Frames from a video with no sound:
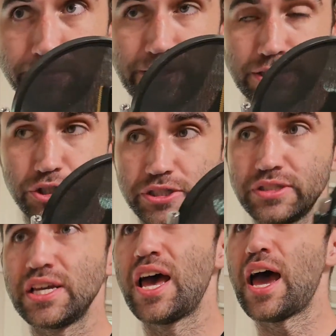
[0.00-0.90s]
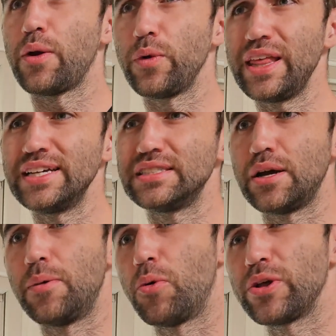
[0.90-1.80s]
features, I realized
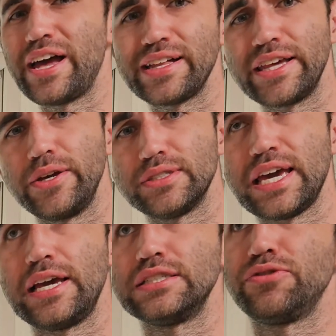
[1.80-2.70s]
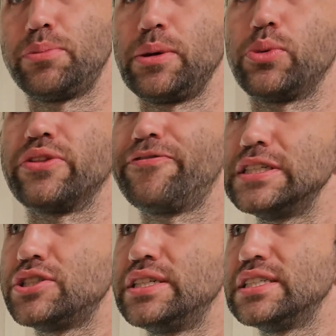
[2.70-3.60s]
a more likely use case for people with
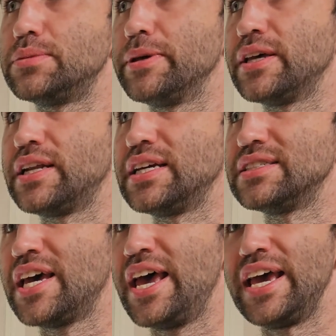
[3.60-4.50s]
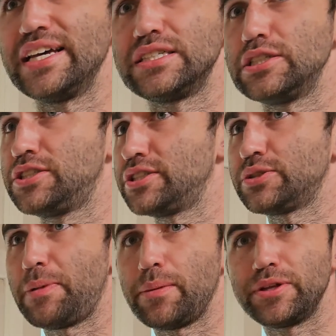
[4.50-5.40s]
vision disabilities is to
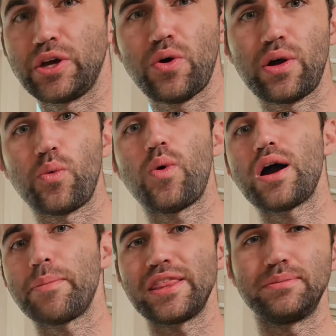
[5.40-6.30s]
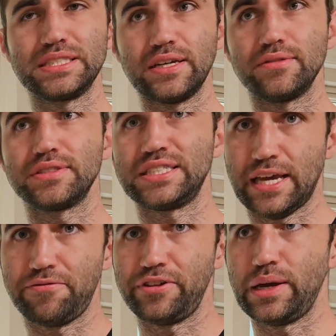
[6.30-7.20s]
just be able to go on a walk by themselves
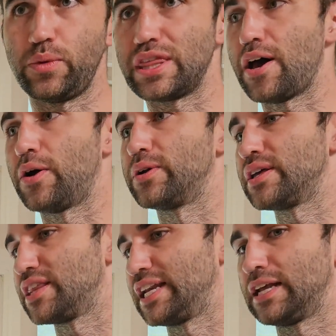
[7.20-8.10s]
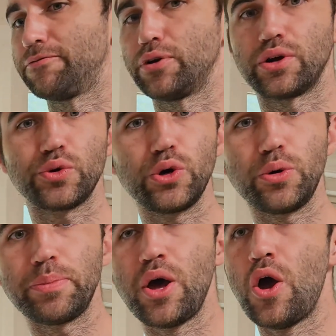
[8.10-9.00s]
safely without the need for a
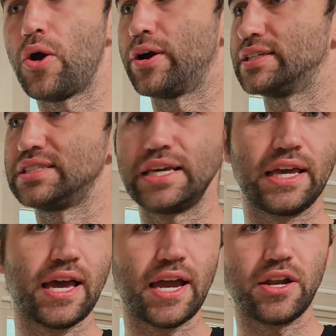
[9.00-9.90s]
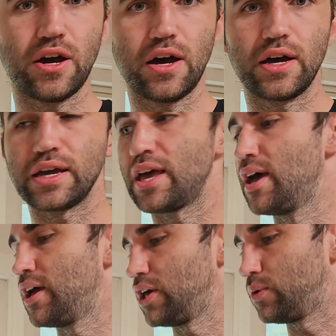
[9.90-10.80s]
group or a seeing eye dog.
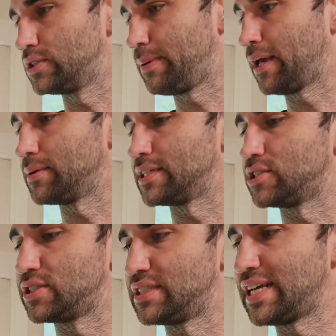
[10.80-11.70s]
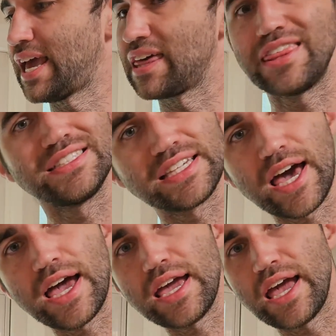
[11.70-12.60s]
You would be able to just take this
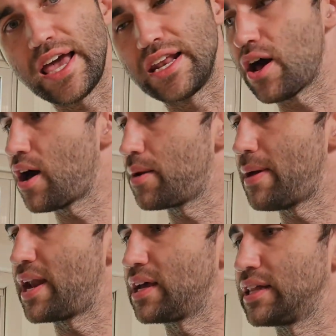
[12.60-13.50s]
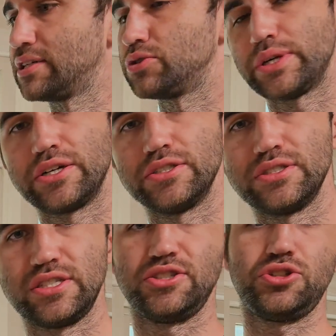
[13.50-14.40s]
guy and it automatically
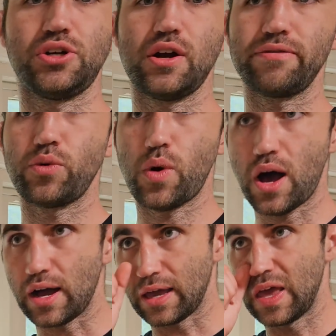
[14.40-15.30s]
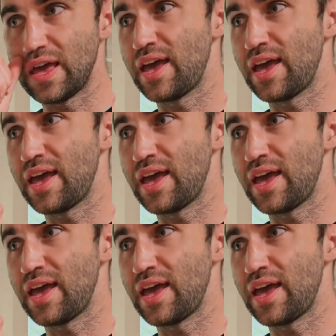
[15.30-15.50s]
triggers the start of a walk,